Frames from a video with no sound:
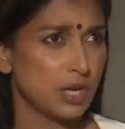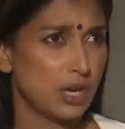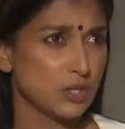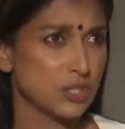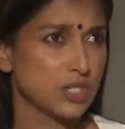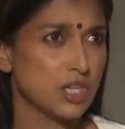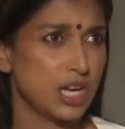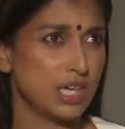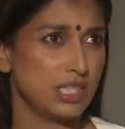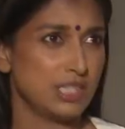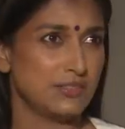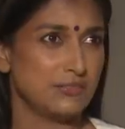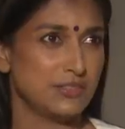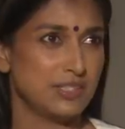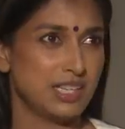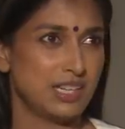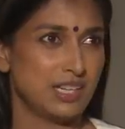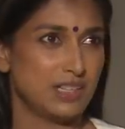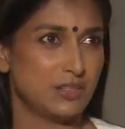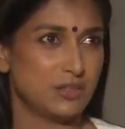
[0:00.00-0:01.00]
Kaushalya
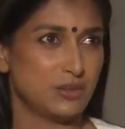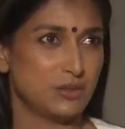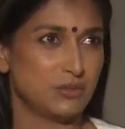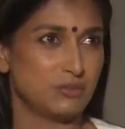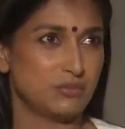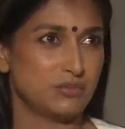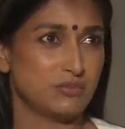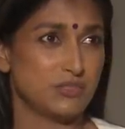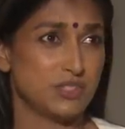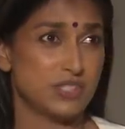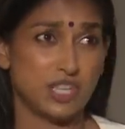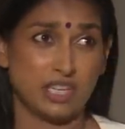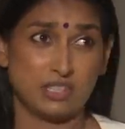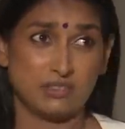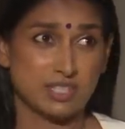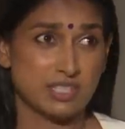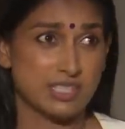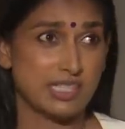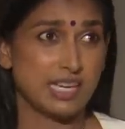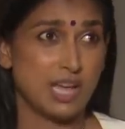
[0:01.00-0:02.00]
Fernando
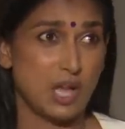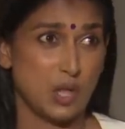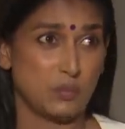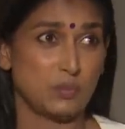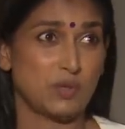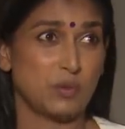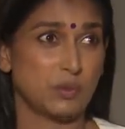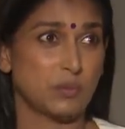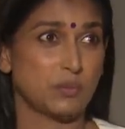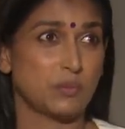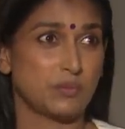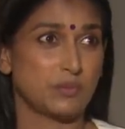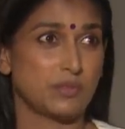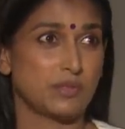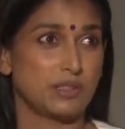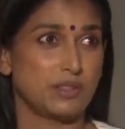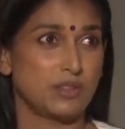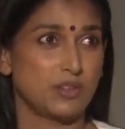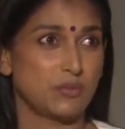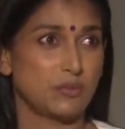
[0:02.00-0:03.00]
generously helped me with
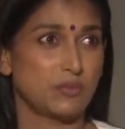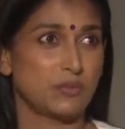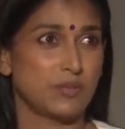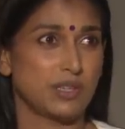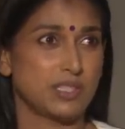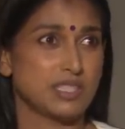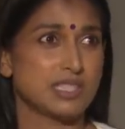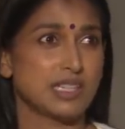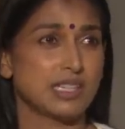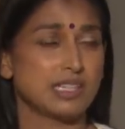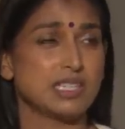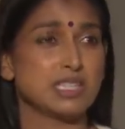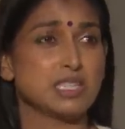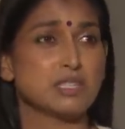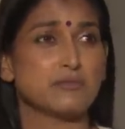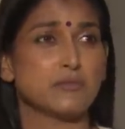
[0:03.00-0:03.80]
you know my mm.